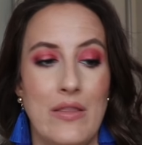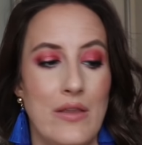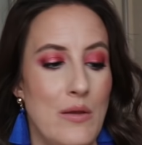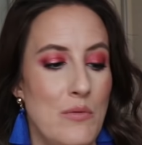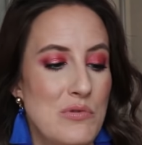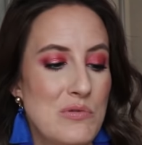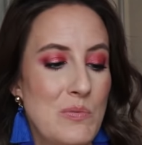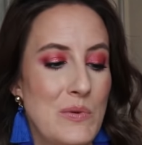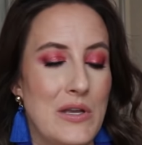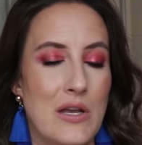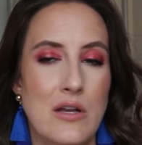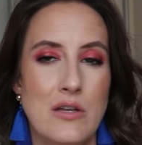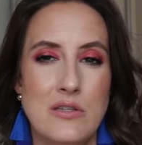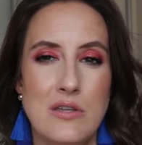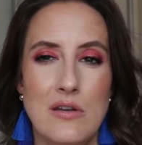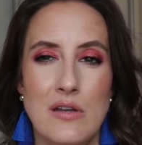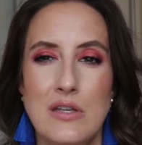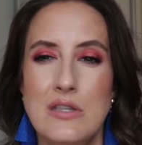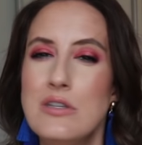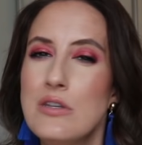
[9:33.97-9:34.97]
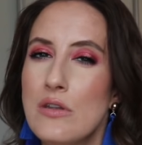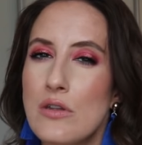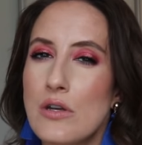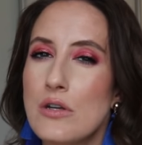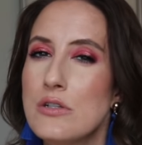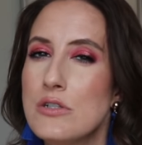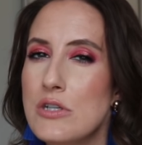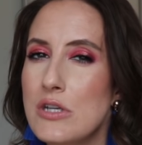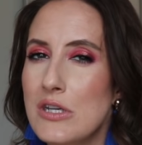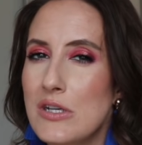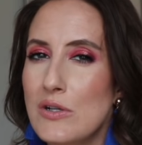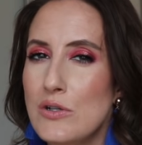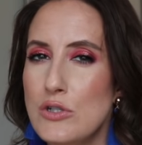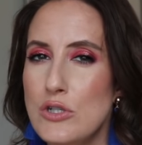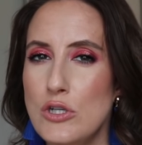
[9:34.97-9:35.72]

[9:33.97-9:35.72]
lips because it's a little too,